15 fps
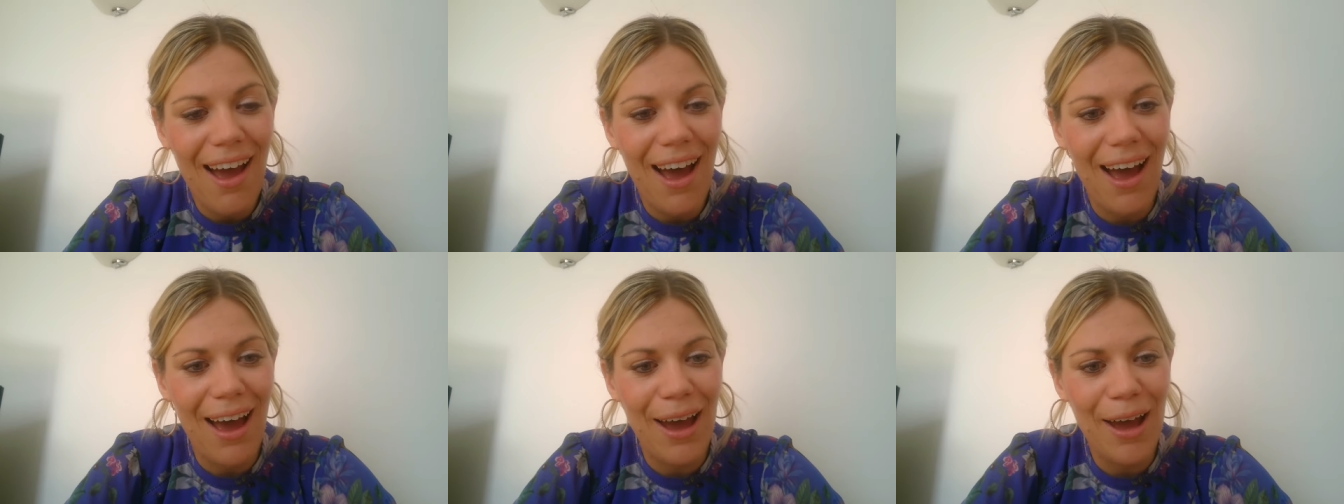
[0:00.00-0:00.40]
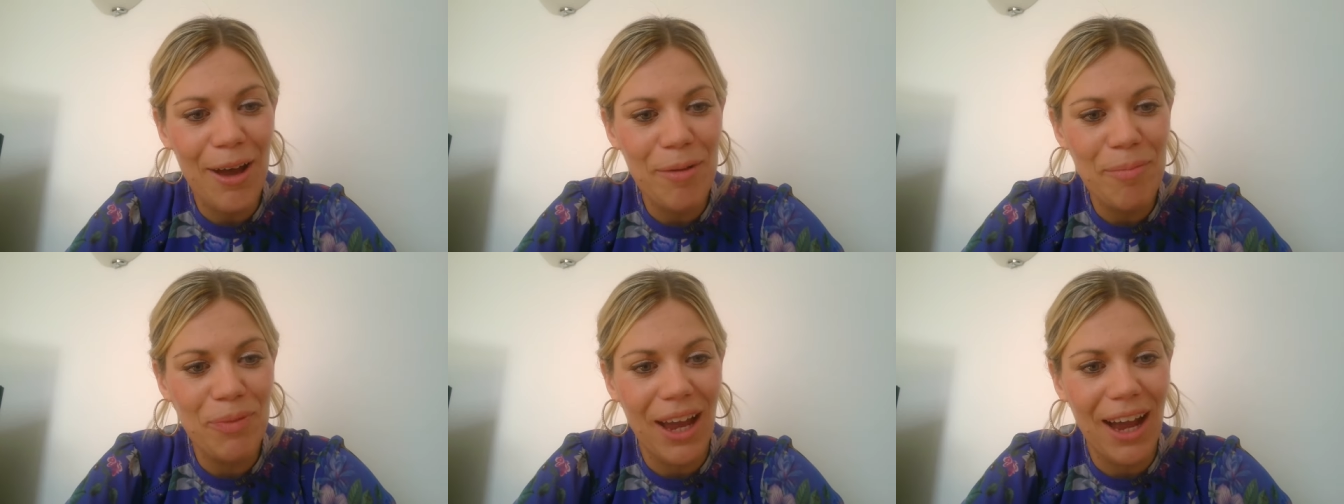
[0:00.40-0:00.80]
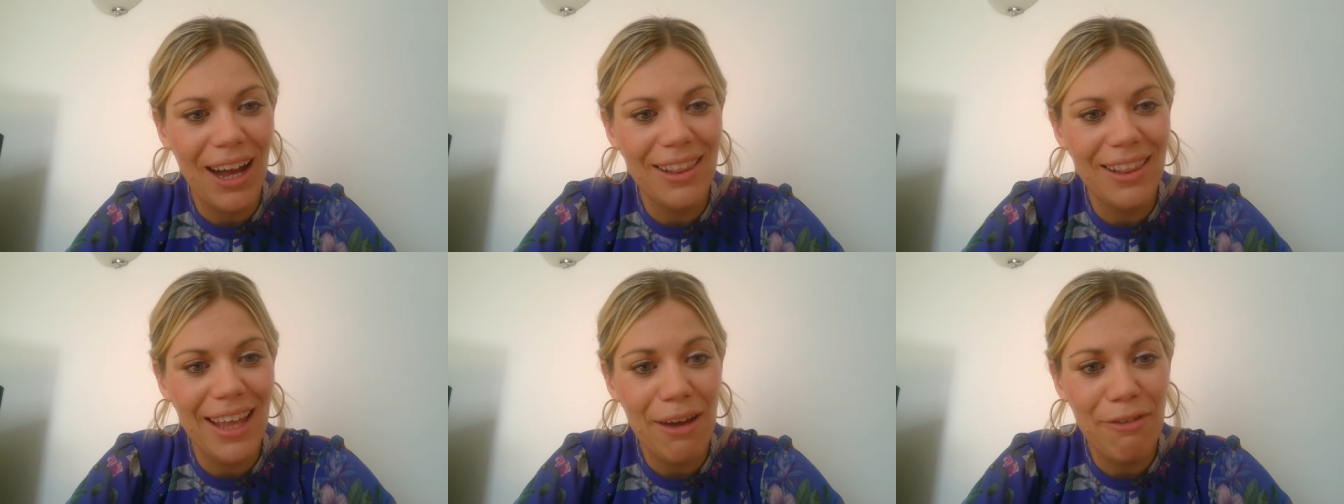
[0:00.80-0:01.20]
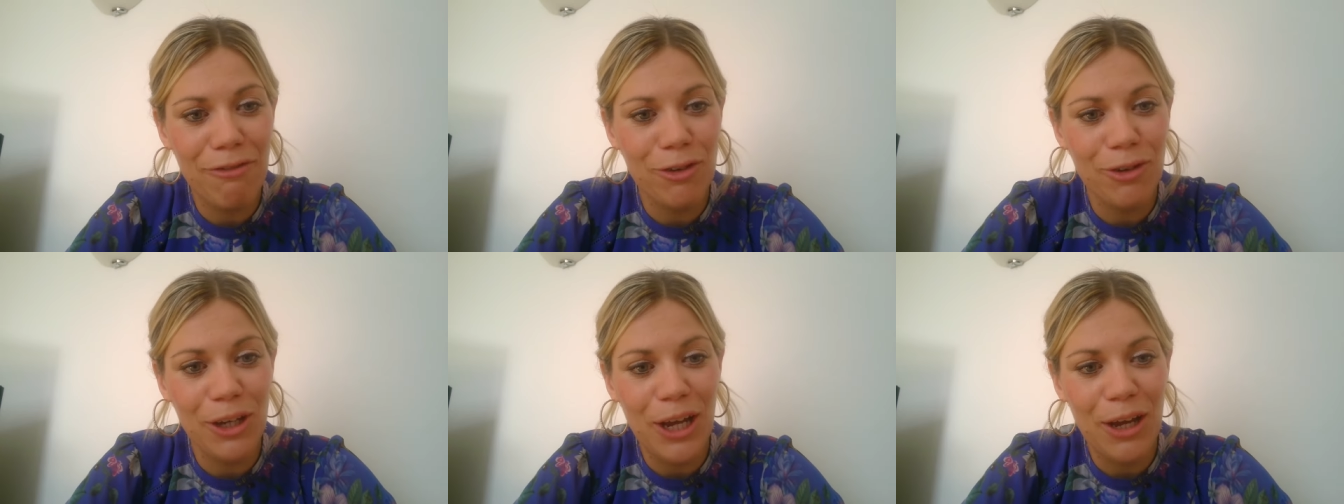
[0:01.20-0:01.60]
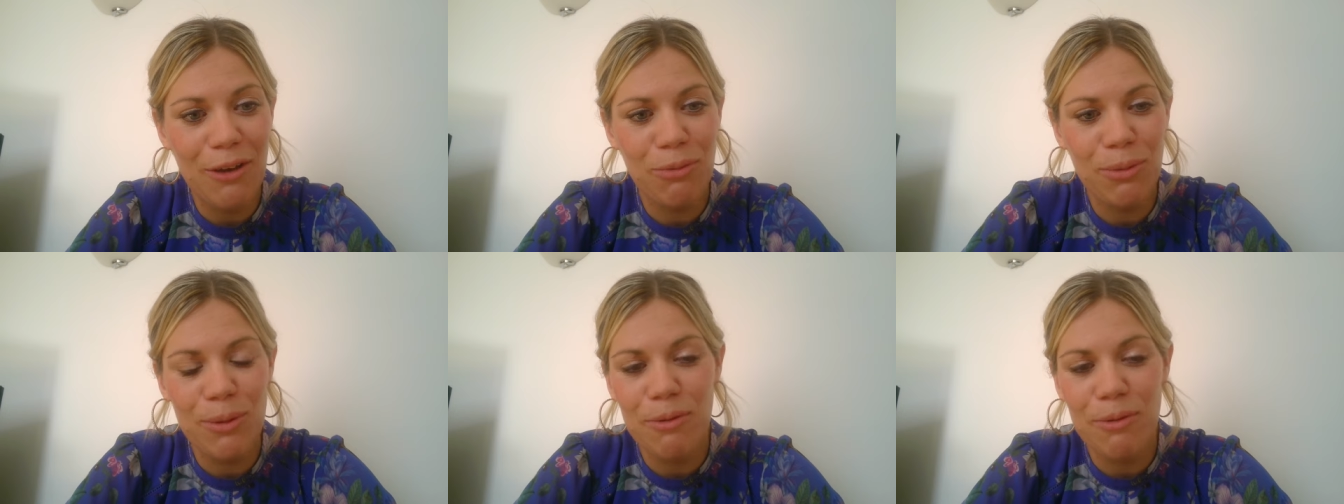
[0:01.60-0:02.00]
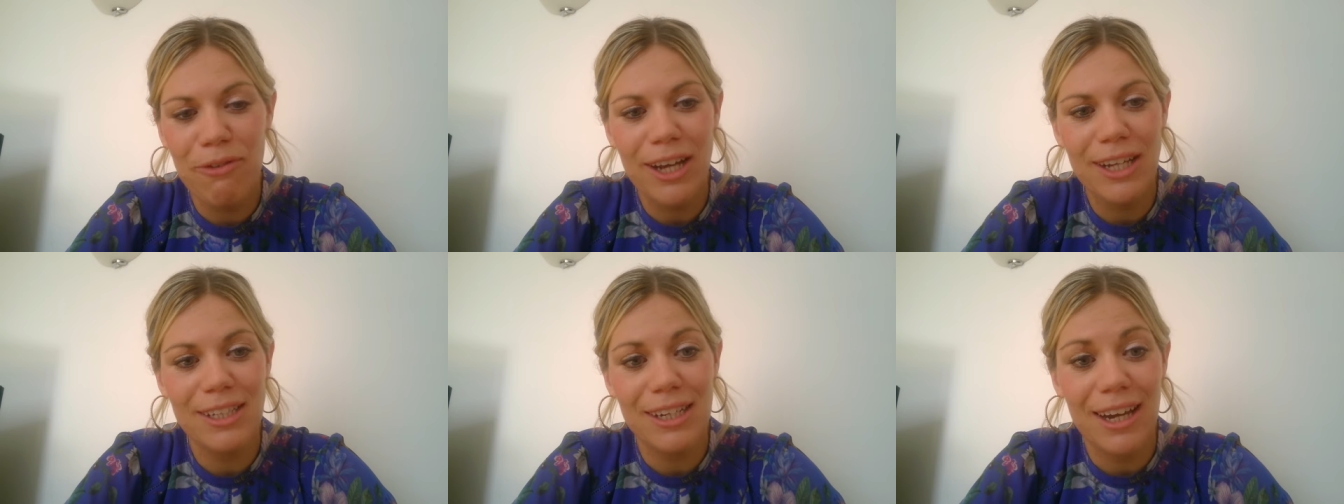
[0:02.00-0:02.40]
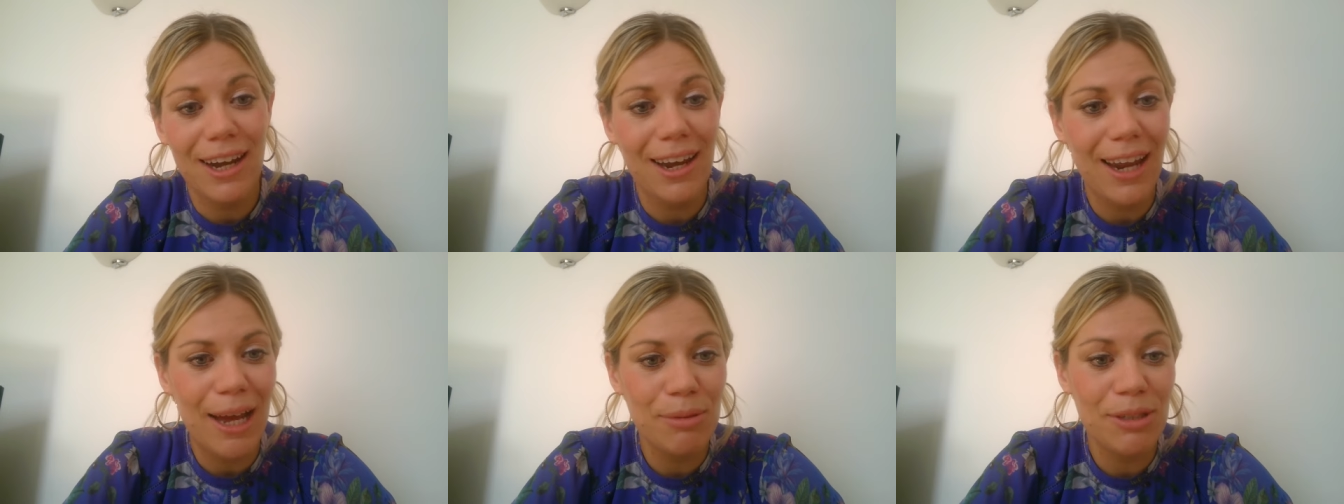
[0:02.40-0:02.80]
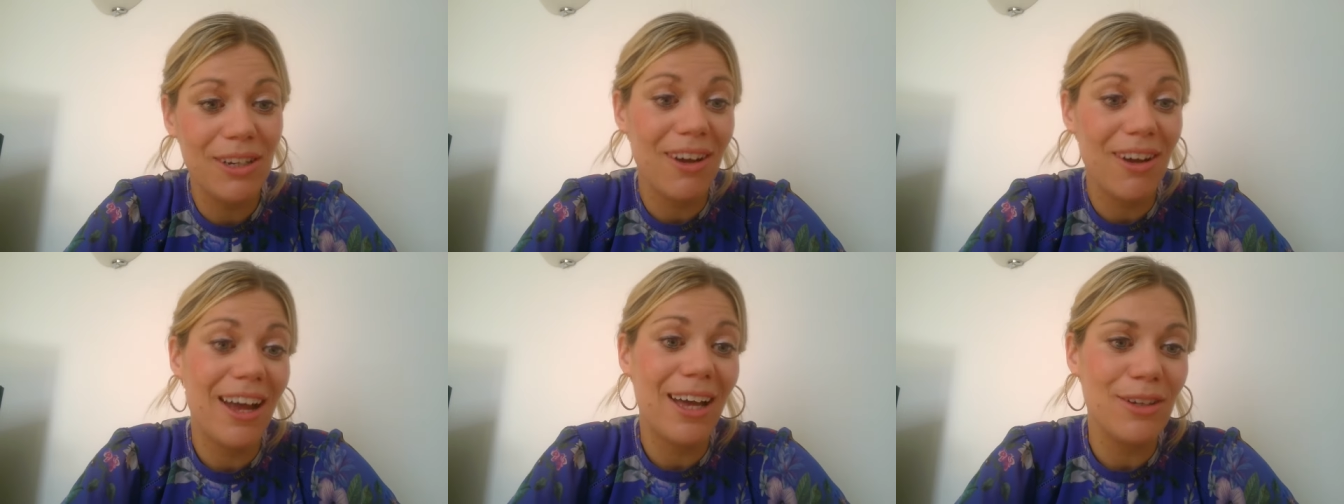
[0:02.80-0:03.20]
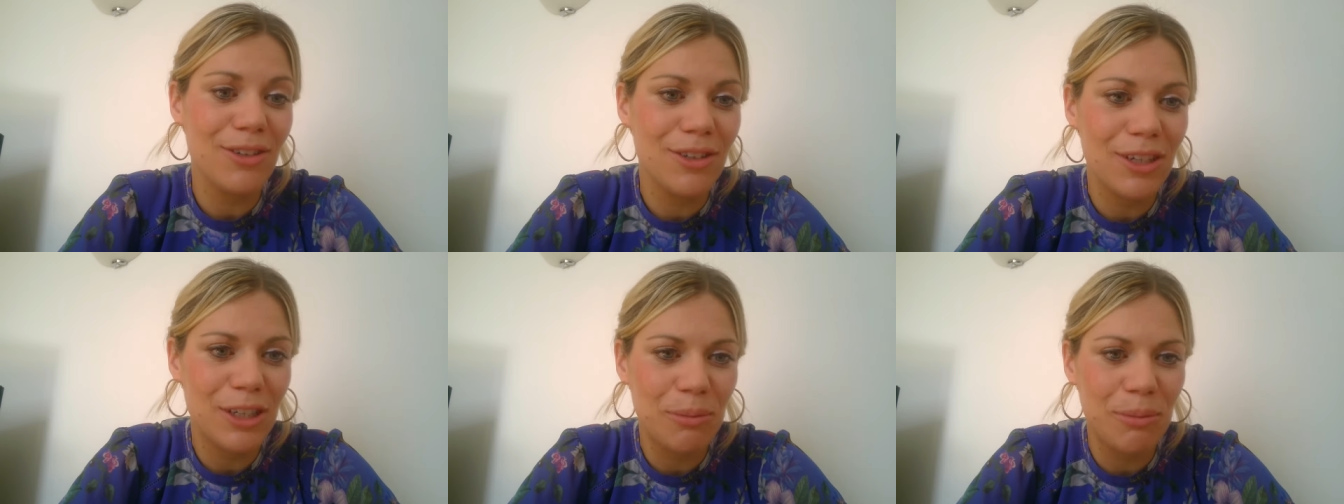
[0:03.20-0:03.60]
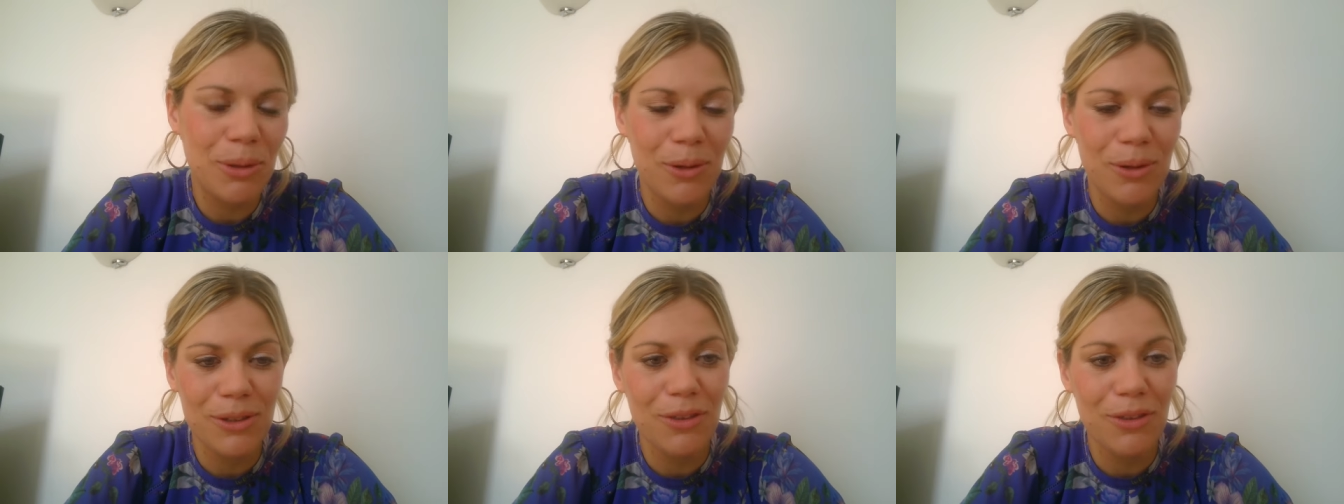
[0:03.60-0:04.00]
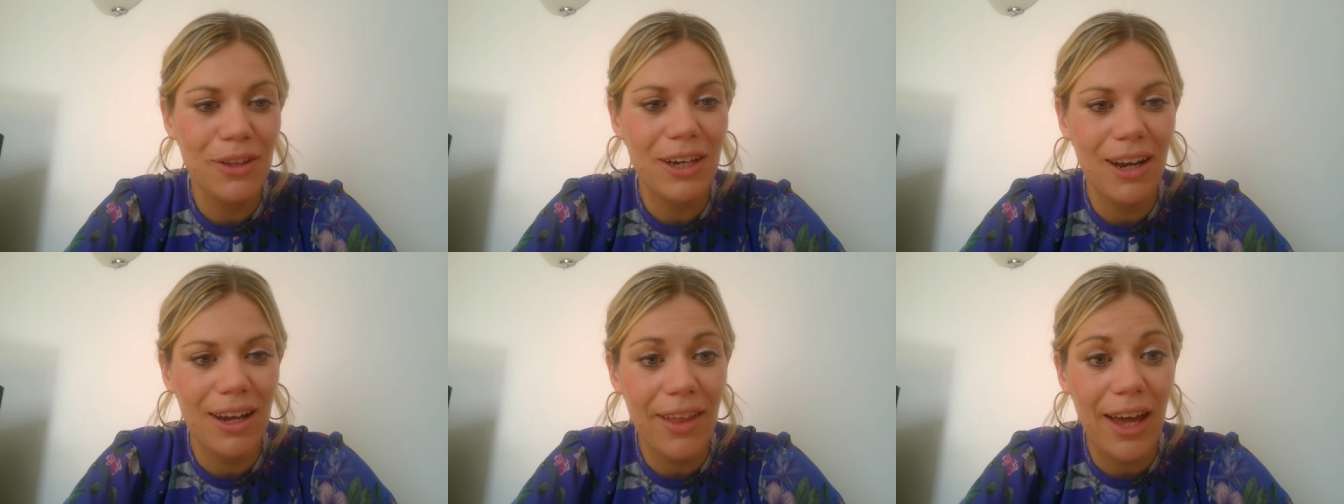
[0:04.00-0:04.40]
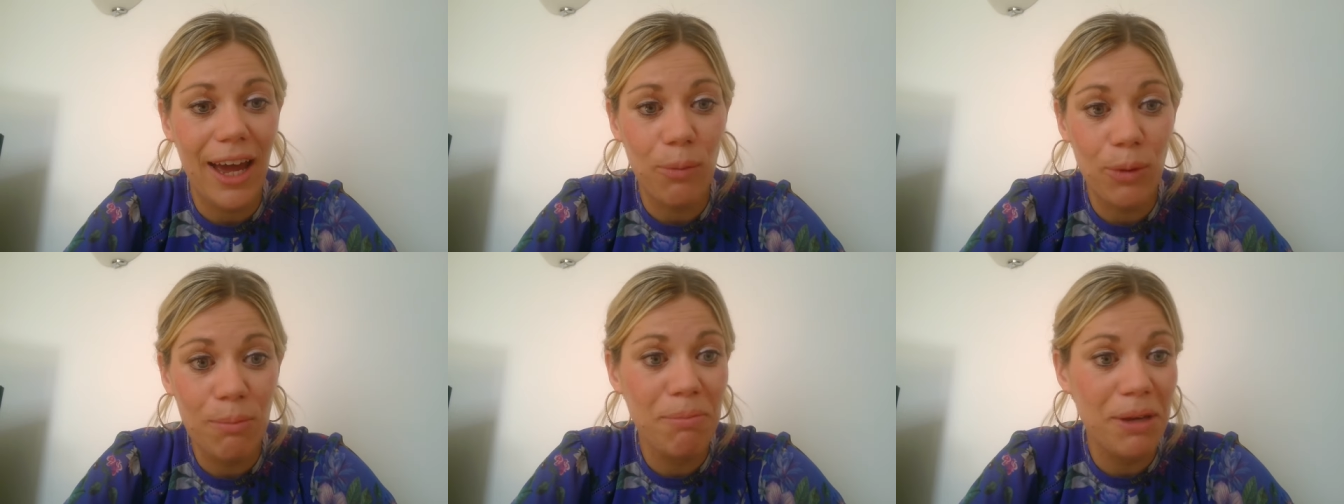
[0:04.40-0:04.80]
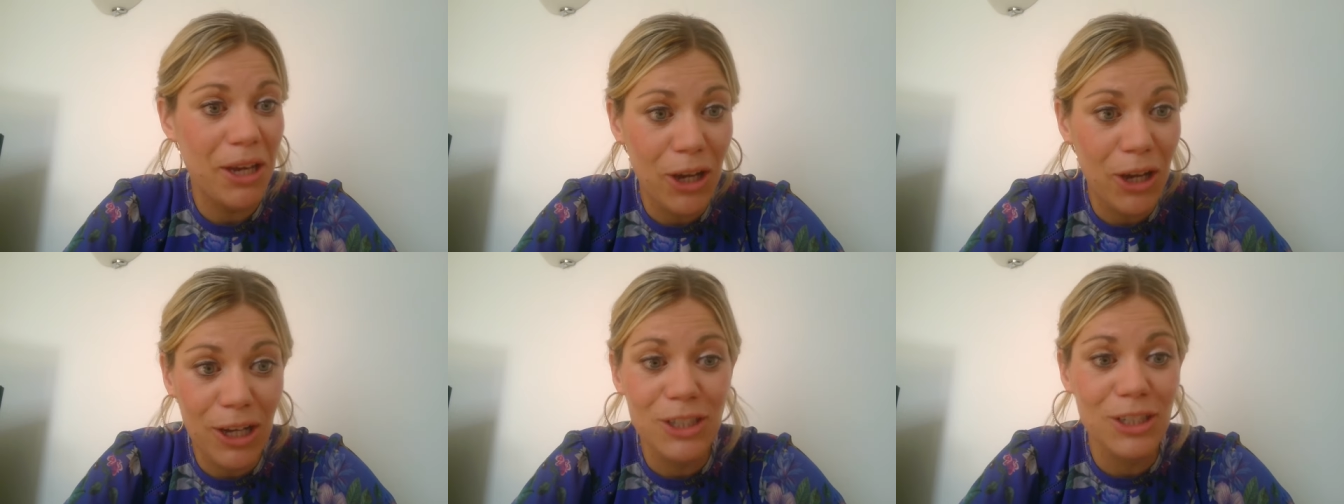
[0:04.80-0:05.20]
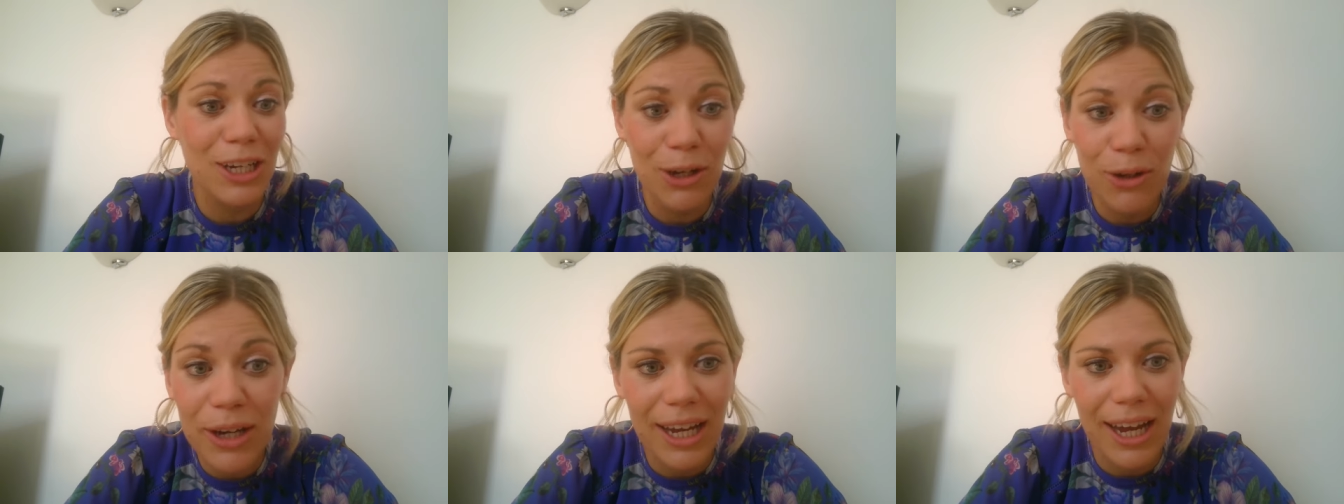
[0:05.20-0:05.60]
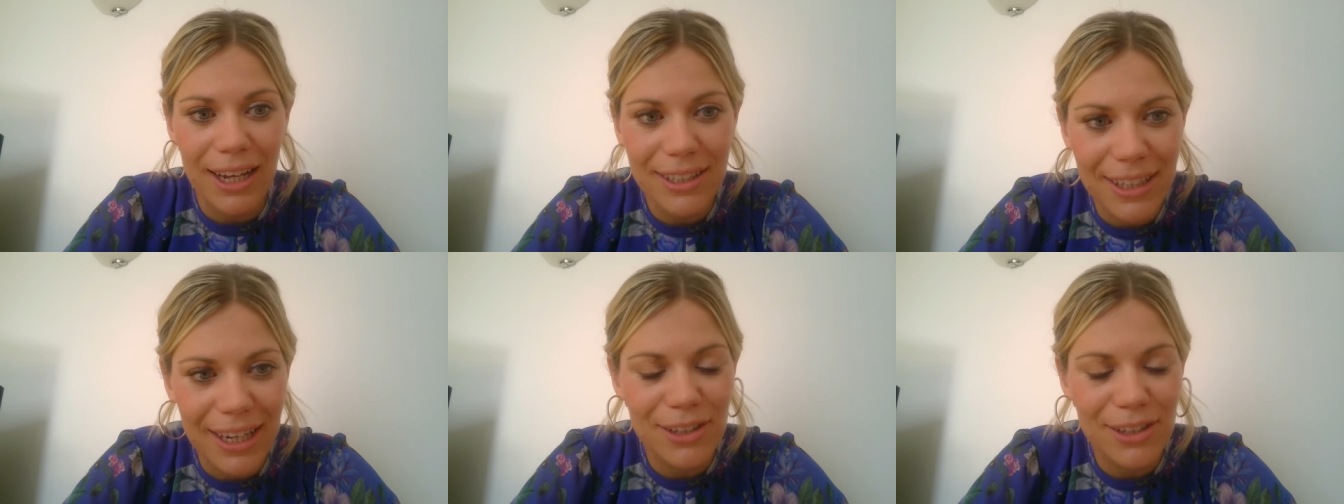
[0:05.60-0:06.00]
Um, and therefore, you know, if we were facing a collapse in our health system or something like that, we'd be urgently looking at